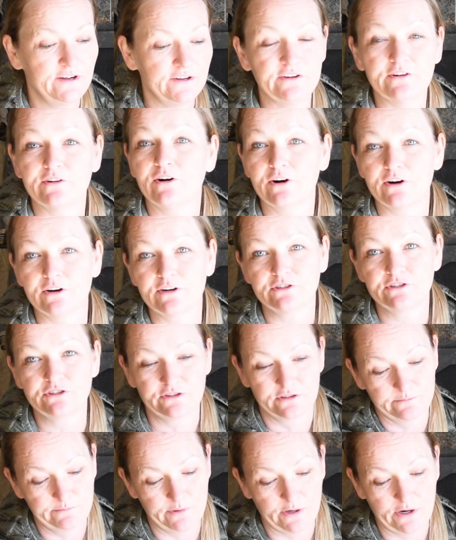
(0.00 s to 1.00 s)
Your arch,
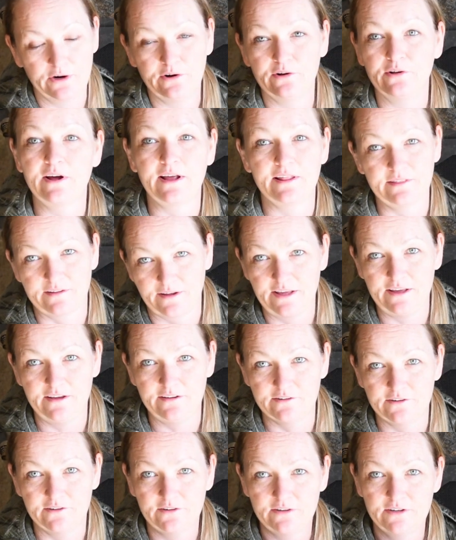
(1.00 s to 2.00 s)
the ball, and the
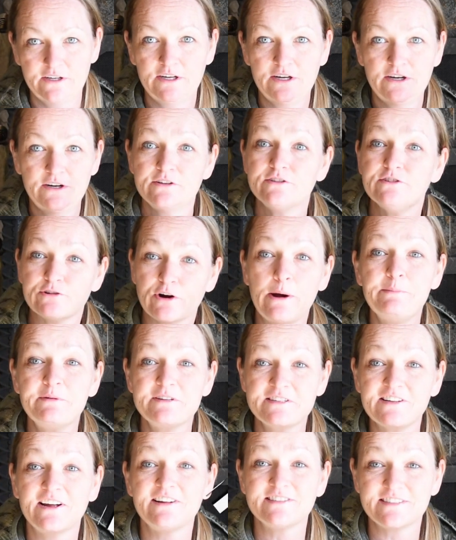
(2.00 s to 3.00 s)
heel. So I'm a
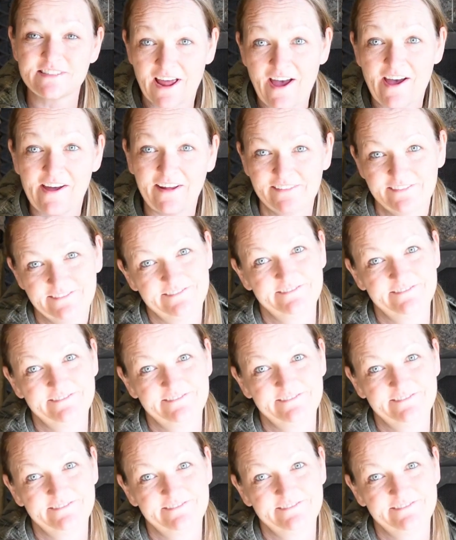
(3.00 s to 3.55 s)
size 10